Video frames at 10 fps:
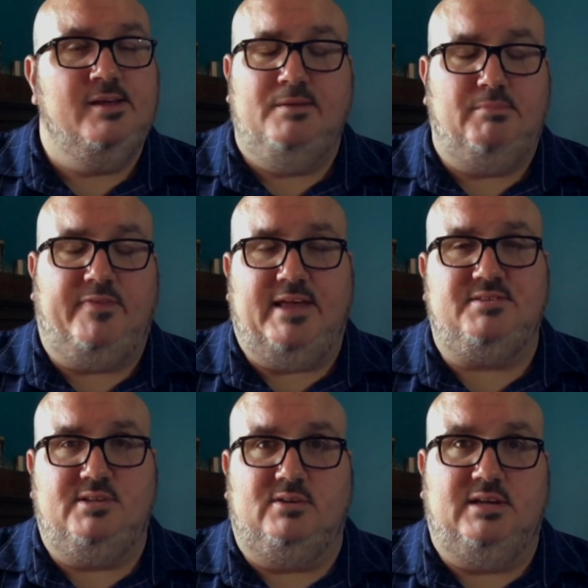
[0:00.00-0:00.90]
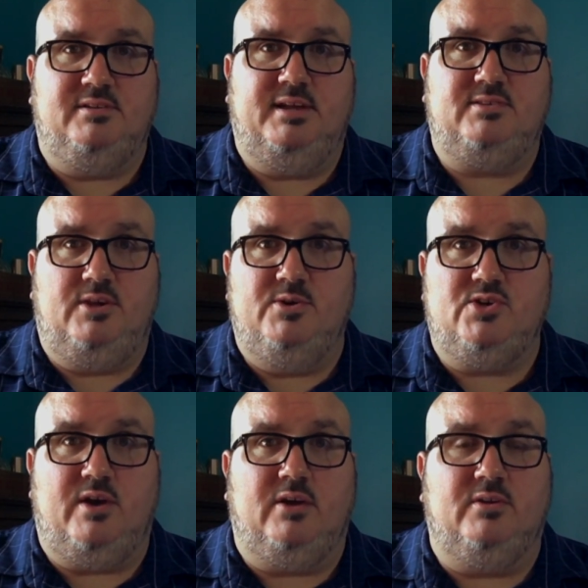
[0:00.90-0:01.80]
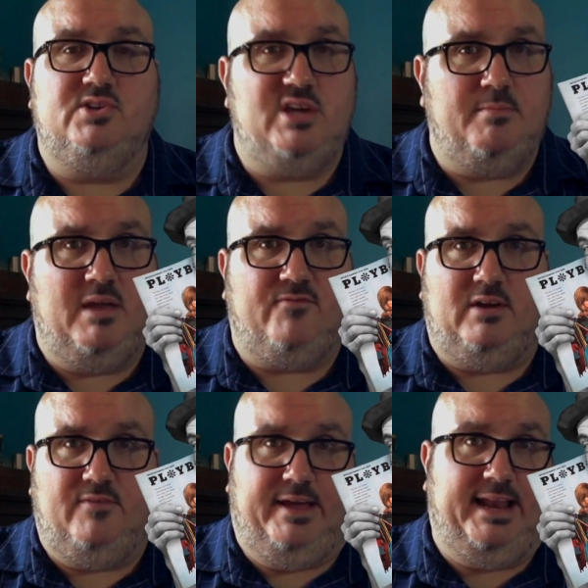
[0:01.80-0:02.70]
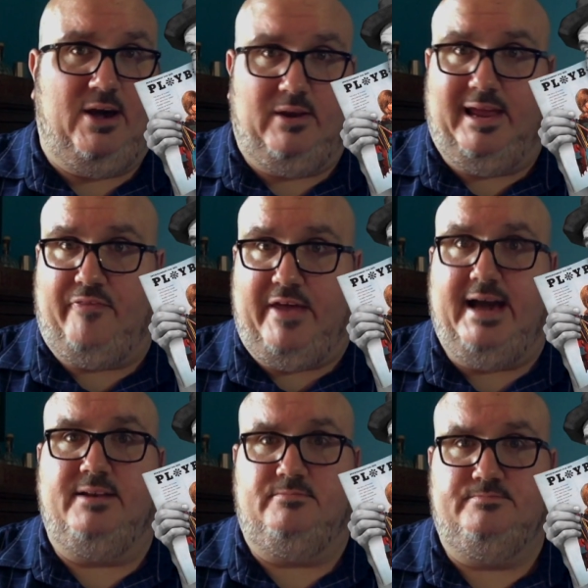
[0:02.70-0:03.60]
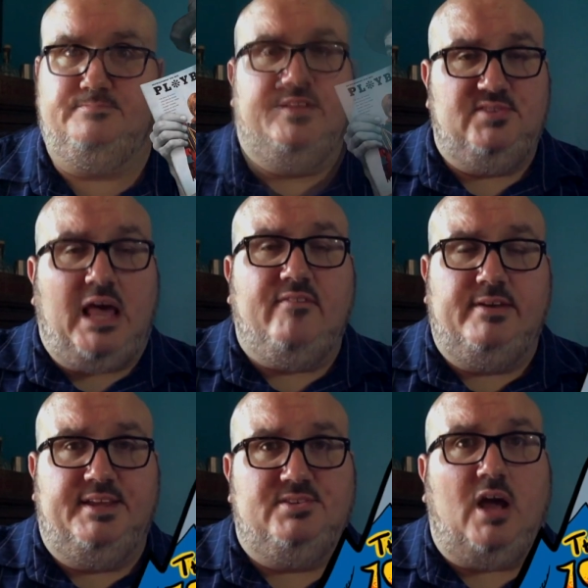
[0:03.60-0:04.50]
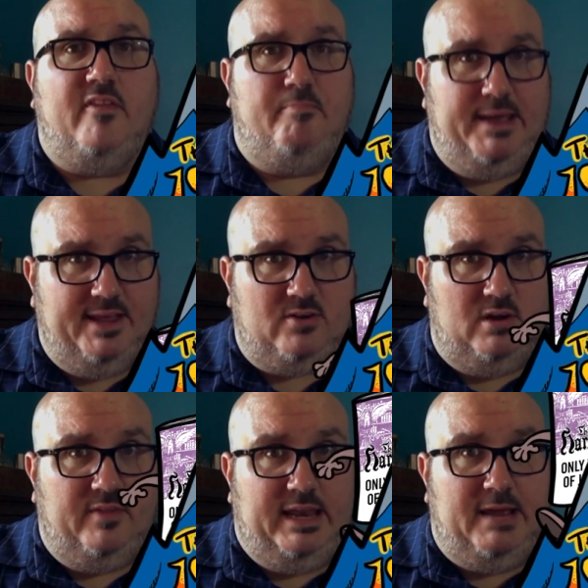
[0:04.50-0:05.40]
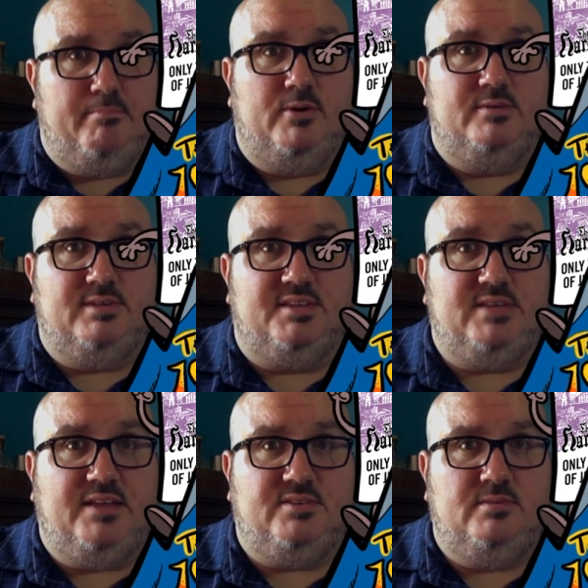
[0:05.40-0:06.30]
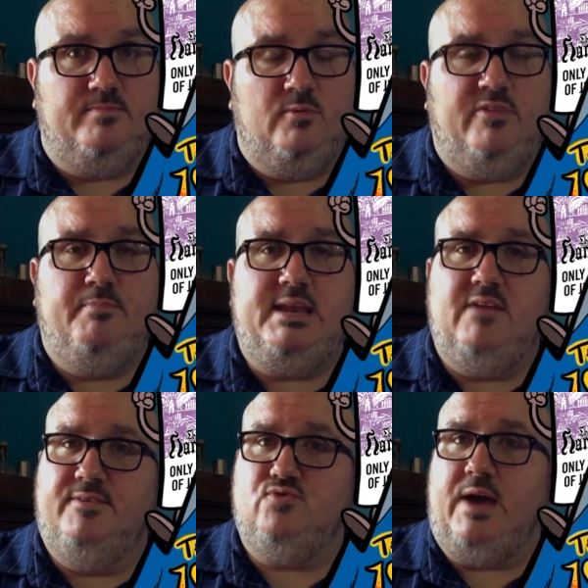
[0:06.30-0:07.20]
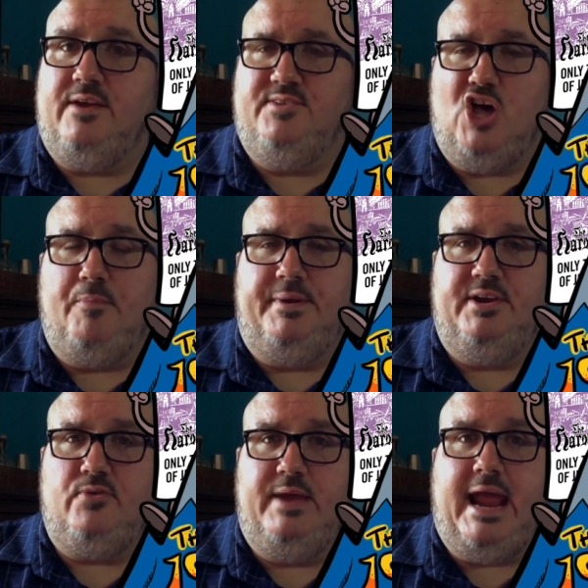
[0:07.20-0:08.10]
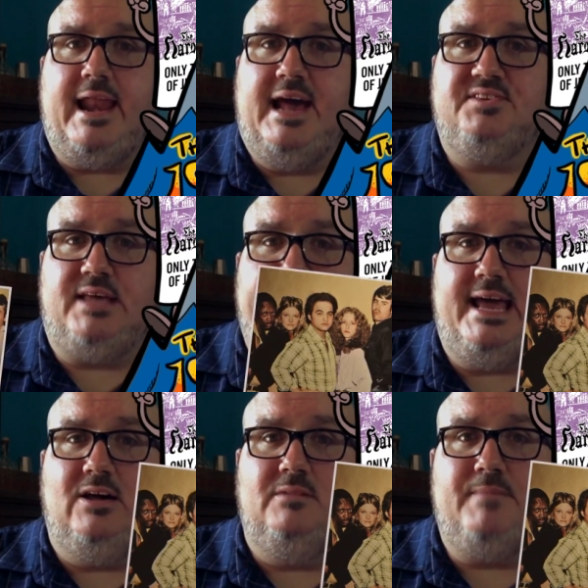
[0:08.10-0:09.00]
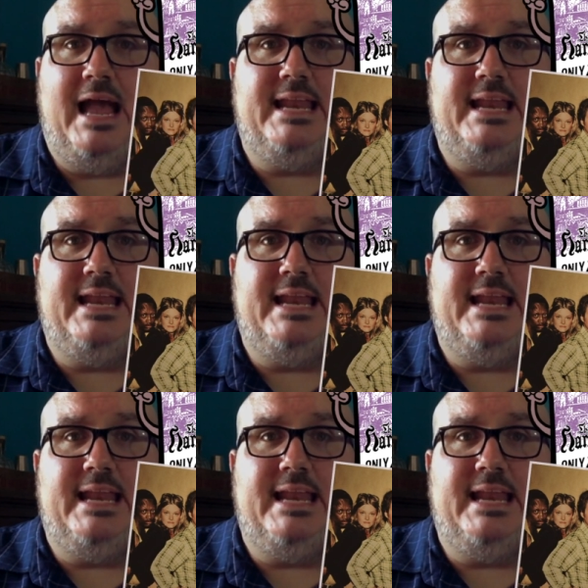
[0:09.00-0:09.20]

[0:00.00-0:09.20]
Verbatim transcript: but that still doesn't excuse your Uncle Jimmy for leaving it out like that. The 70s saw the pinnacle of the Lampoon's success, with many of its writers helping to create SNL and